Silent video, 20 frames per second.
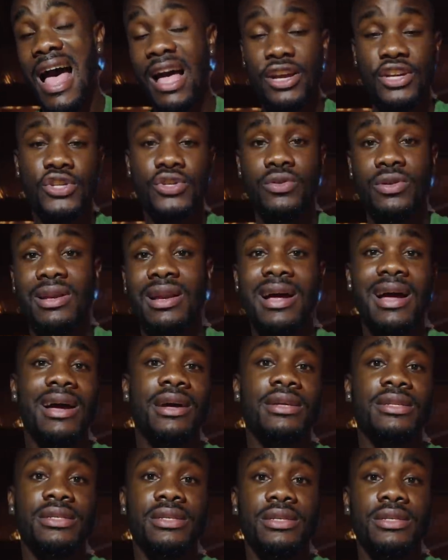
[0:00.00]
actual
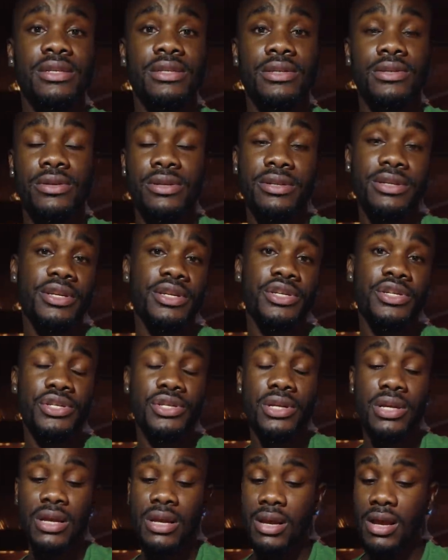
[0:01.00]
access to the
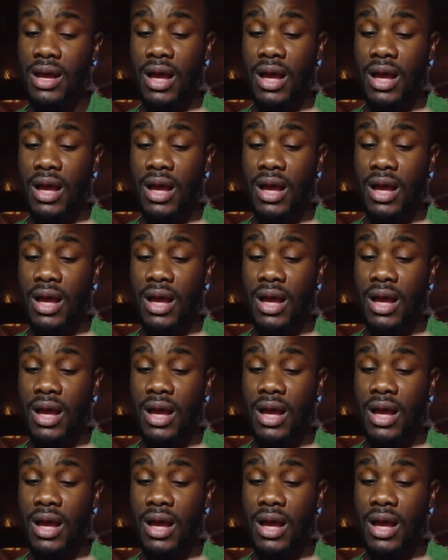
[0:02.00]
dish.